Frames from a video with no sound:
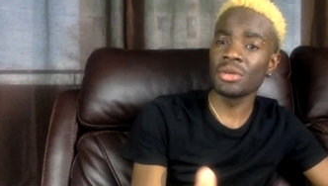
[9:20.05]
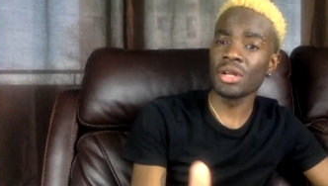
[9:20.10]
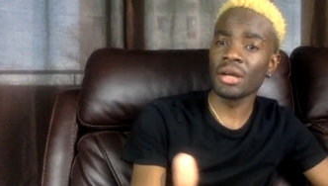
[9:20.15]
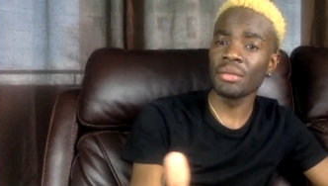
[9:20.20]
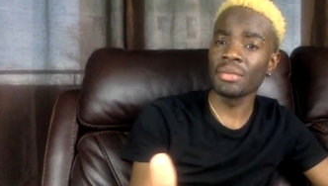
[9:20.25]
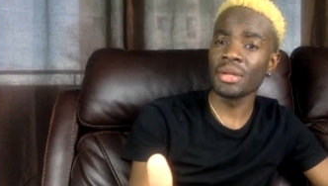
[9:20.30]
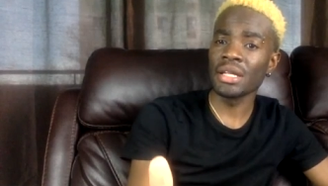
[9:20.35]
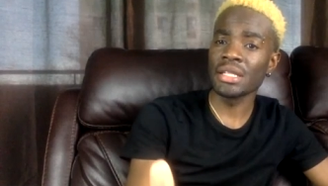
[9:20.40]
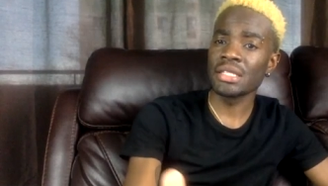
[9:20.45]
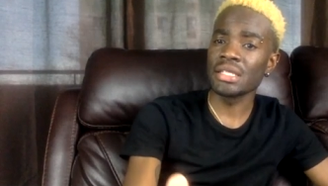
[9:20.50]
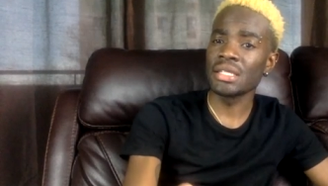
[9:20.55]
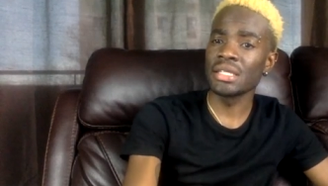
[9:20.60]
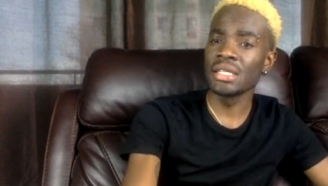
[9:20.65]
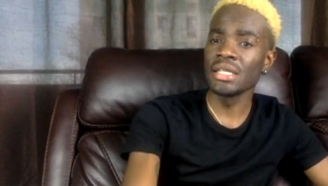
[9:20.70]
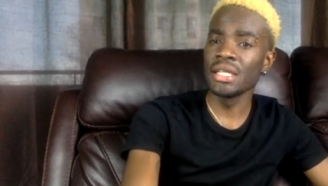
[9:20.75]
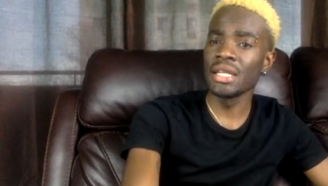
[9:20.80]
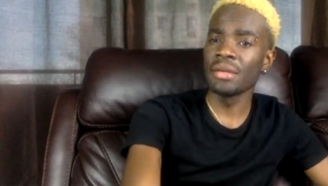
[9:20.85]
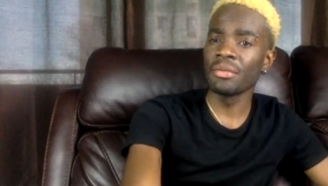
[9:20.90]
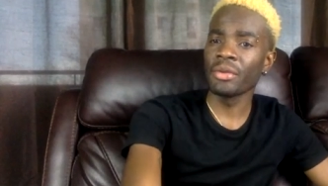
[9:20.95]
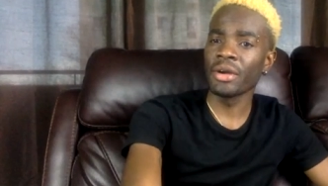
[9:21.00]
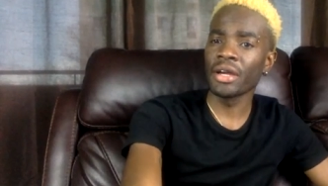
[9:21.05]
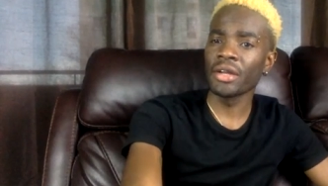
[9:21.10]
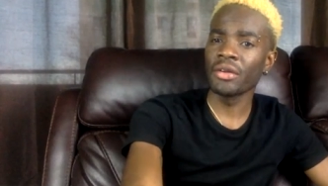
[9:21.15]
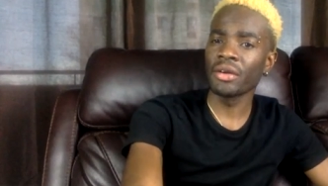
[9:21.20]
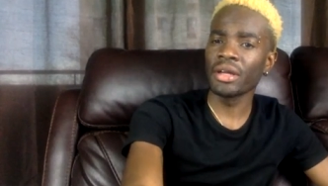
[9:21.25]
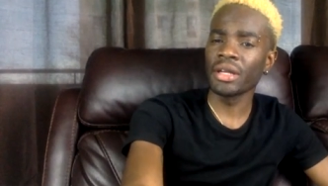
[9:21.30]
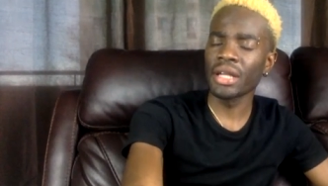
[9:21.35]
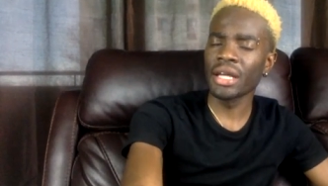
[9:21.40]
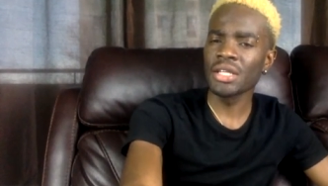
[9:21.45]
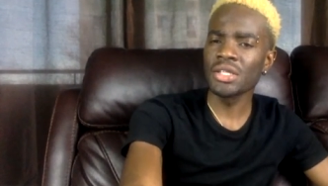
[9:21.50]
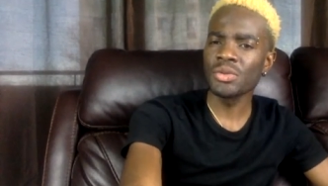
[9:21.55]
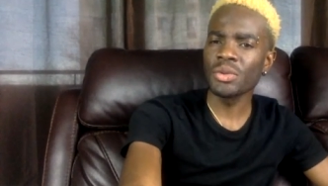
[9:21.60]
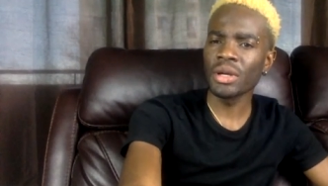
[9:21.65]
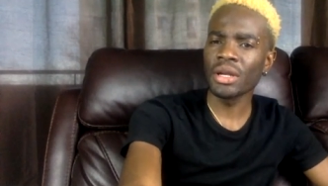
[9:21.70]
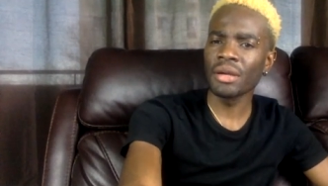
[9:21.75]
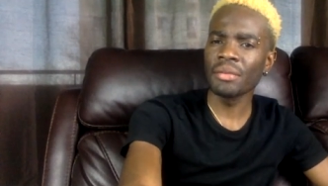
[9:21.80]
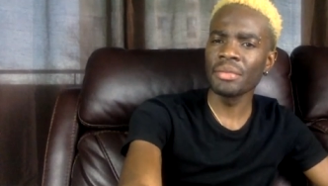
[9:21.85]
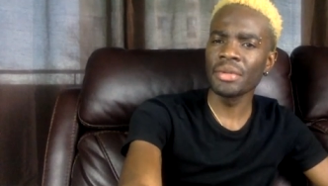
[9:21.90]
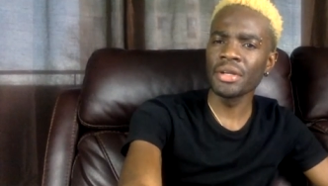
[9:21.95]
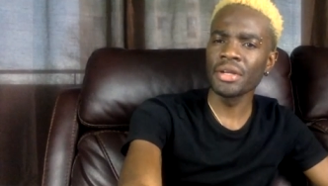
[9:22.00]
but I'm not seeing them right now, and that's
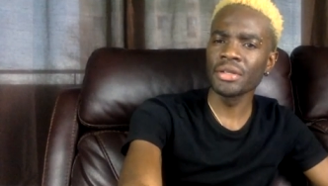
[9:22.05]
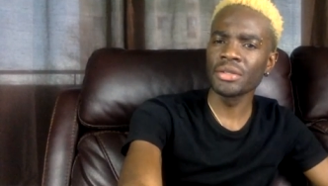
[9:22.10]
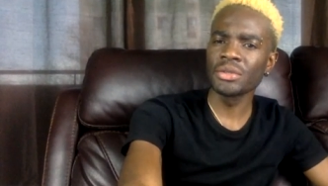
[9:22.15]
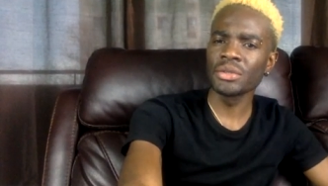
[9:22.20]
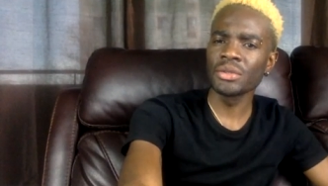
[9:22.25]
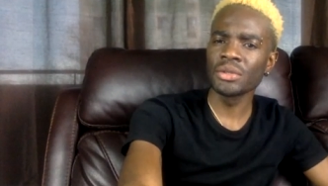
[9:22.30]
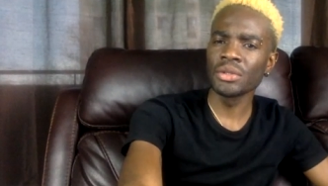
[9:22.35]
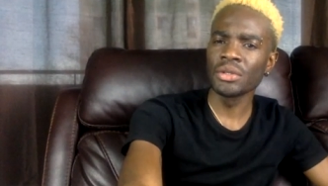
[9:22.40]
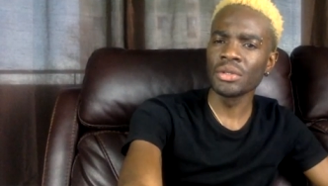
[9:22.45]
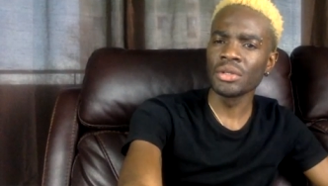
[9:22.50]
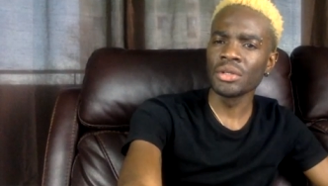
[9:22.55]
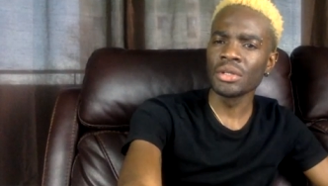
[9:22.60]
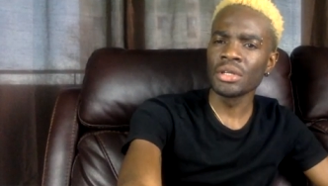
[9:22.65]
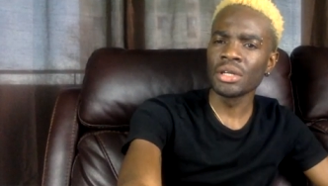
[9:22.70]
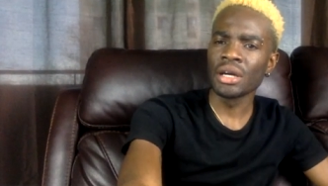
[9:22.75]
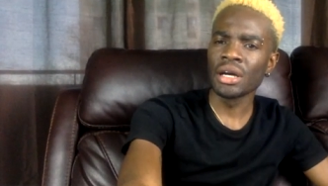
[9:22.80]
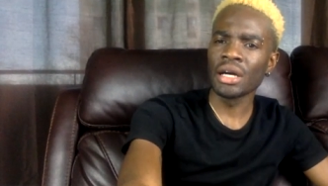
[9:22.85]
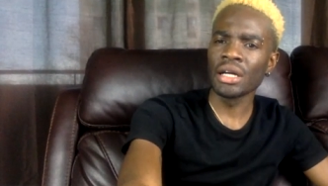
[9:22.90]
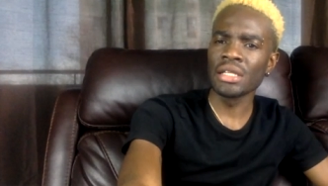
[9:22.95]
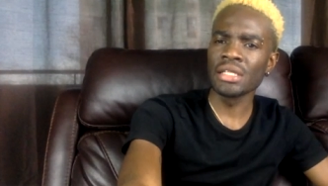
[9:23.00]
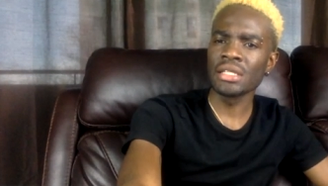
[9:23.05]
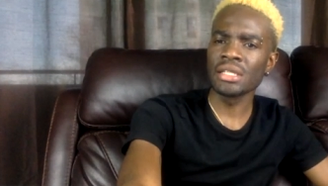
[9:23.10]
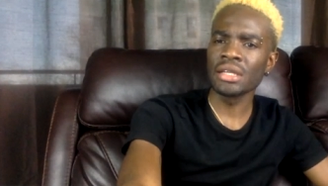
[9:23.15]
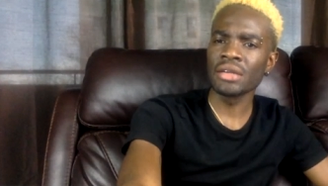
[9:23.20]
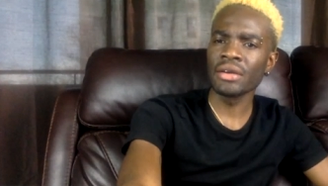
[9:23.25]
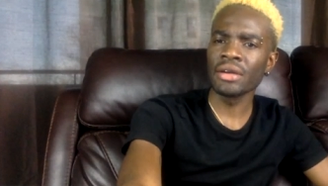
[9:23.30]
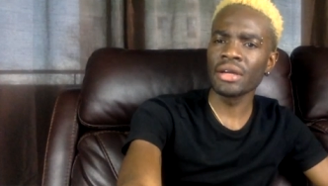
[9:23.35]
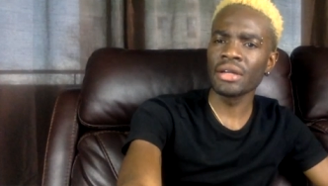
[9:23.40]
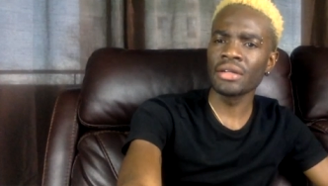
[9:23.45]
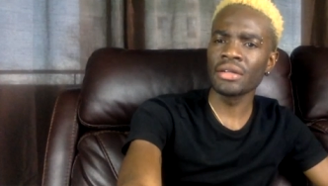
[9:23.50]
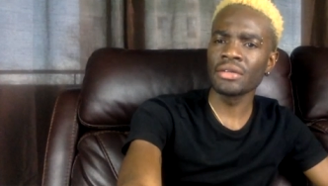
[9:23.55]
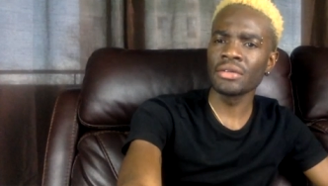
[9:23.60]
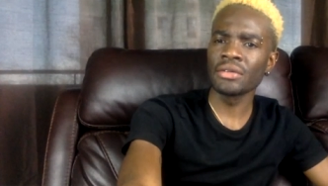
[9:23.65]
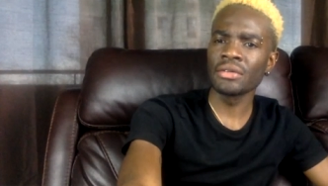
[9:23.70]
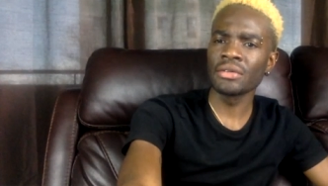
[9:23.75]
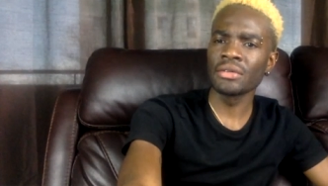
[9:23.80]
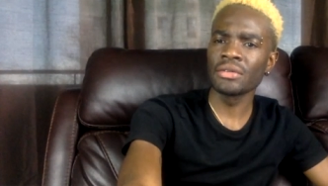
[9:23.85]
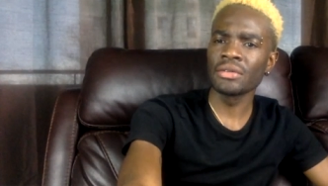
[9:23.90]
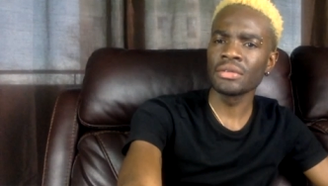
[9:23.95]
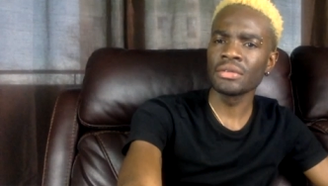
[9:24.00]
what I'm here to answer right now.